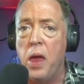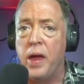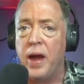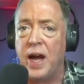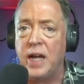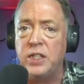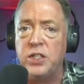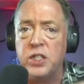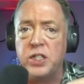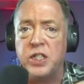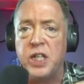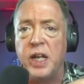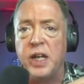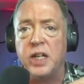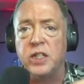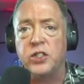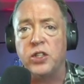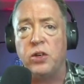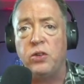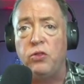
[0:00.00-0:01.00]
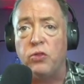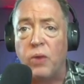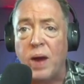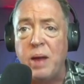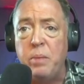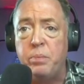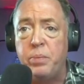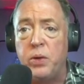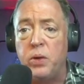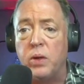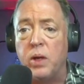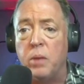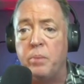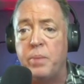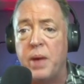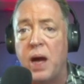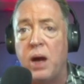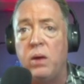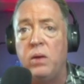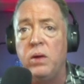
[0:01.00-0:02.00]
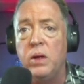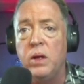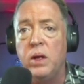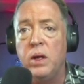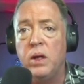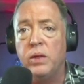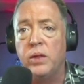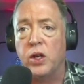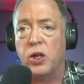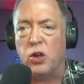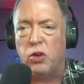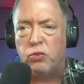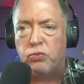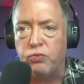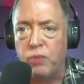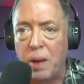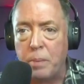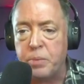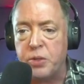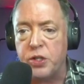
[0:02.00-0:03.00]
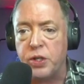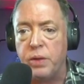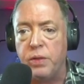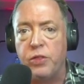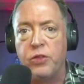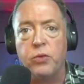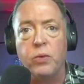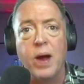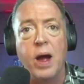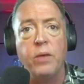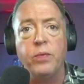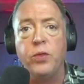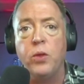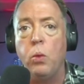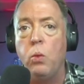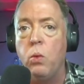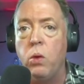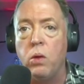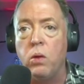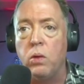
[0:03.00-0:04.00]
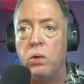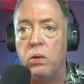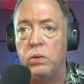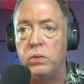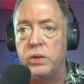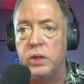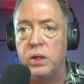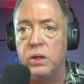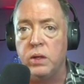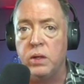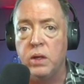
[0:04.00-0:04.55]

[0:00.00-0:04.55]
I just think it's a great book about the corruption throughout the world